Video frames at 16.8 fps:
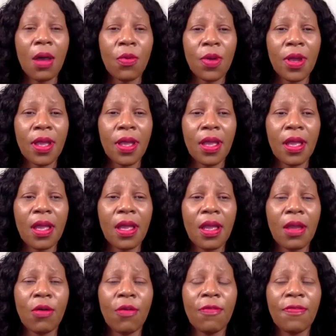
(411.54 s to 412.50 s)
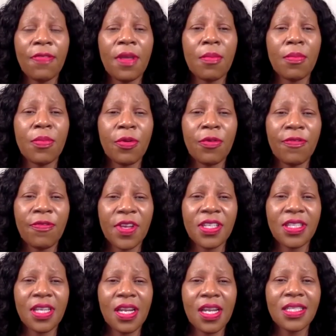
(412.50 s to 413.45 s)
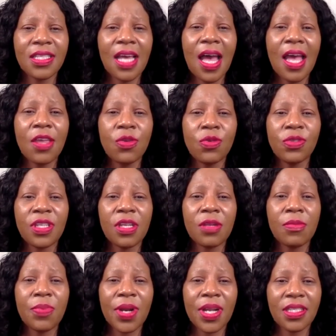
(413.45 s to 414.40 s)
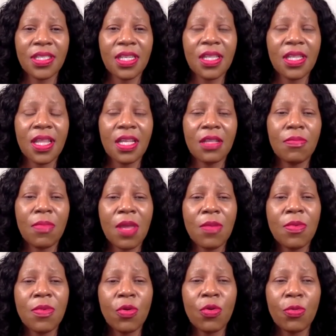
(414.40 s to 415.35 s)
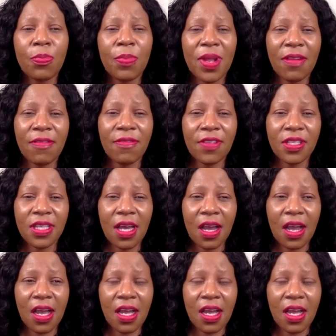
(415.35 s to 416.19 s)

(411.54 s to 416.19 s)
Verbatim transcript: aware uh, of them, Professor, that are used in Brazil that maybe could benefit our